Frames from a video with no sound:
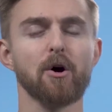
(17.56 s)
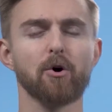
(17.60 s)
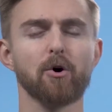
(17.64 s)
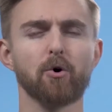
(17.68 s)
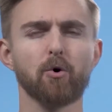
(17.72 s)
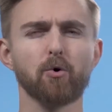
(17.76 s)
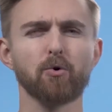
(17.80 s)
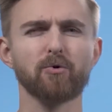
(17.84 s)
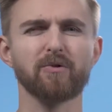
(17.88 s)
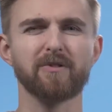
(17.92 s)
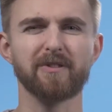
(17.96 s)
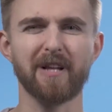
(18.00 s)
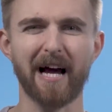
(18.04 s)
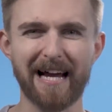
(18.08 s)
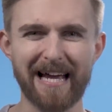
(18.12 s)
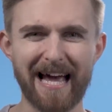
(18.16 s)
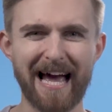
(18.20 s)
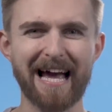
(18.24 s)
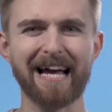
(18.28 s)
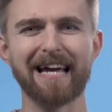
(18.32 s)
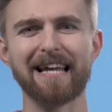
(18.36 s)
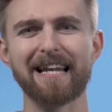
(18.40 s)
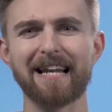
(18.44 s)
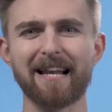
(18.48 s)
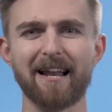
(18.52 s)
called
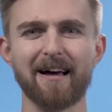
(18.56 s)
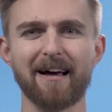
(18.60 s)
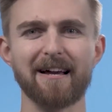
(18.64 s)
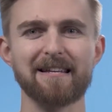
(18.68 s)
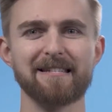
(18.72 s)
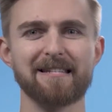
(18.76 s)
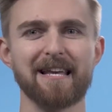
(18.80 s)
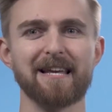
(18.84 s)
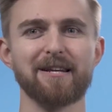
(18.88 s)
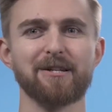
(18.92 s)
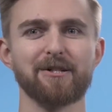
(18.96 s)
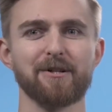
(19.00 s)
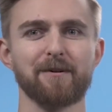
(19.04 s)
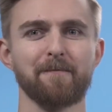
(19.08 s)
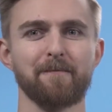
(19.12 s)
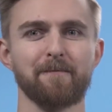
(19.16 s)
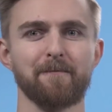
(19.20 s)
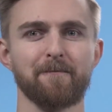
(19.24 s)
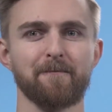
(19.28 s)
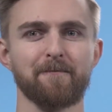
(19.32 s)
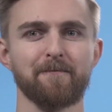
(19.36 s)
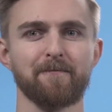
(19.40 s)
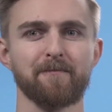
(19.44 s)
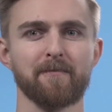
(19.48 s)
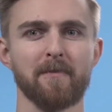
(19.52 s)
diagonalization.
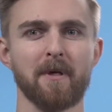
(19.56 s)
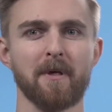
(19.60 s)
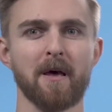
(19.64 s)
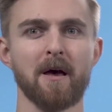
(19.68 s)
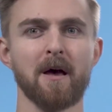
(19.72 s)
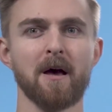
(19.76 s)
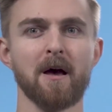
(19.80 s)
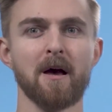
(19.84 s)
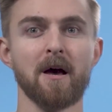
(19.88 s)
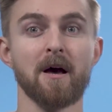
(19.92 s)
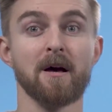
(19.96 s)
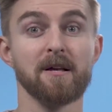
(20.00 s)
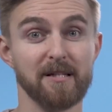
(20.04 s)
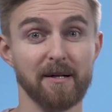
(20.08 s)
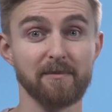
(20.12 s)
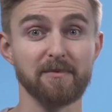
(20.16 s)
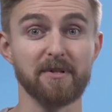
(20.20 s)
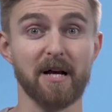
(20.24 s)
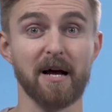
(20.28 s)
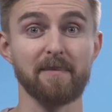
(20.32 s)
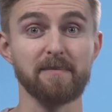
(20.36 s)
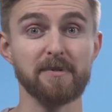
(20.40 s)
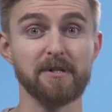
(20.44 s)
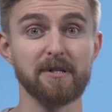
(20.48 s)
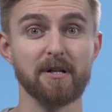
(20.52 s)

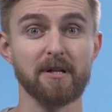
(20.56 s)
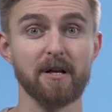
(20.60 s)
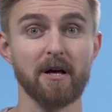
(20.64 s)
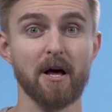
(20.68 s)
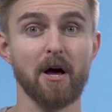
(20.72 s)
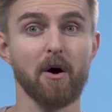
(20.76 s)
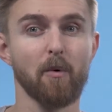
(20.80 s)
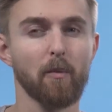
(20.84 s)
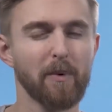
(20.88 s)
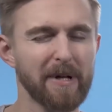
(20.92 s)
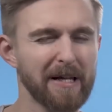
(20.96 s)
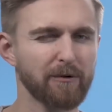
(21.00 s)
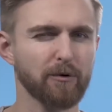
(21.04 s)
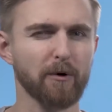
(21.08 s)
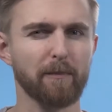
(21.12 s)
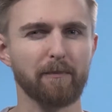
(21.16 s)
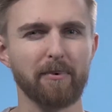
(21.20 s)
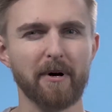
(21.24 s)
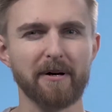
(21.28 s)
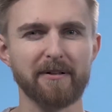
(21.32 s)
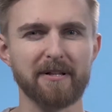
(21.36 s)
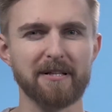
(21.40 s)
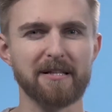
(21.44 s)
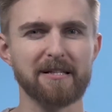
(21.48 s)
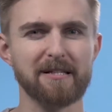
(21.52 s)
Sometimes, we need to
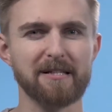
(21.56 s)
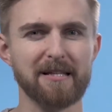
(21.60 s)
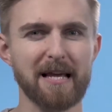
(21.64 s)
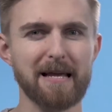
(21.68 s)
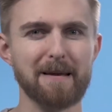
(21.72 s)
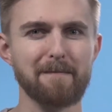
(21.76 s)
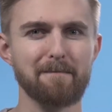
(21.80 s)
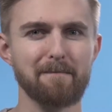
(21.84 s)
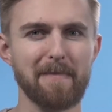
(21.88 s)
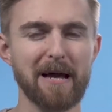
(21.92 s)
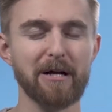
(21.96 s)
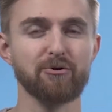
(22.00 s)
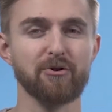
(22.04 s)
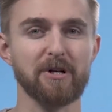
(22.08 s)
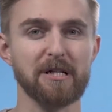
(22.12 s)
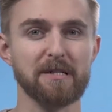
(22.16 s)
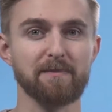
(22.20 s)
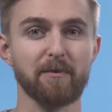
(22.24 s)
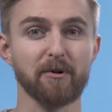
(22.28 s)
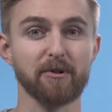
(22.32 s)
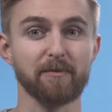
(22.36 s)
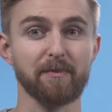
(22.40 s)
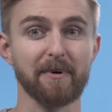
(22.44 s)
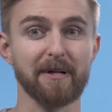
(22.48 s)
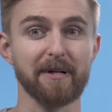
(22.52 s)
apply the same matrix
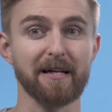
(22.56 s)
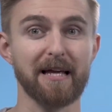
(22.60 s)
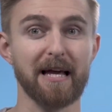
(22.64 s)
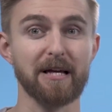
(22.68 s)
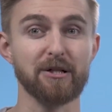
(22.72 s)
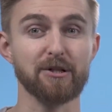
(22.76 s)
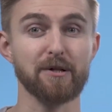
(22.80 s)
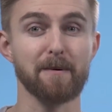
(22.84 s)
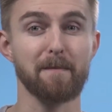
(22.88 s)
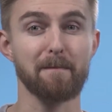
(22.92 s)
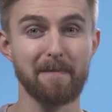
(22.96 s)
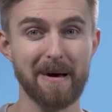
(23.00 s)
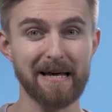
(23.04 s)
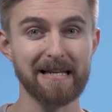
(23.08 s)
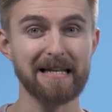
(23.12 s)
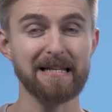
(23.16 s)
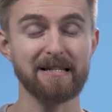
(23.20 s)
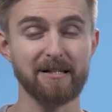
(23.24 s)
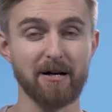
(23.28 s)
multiplication many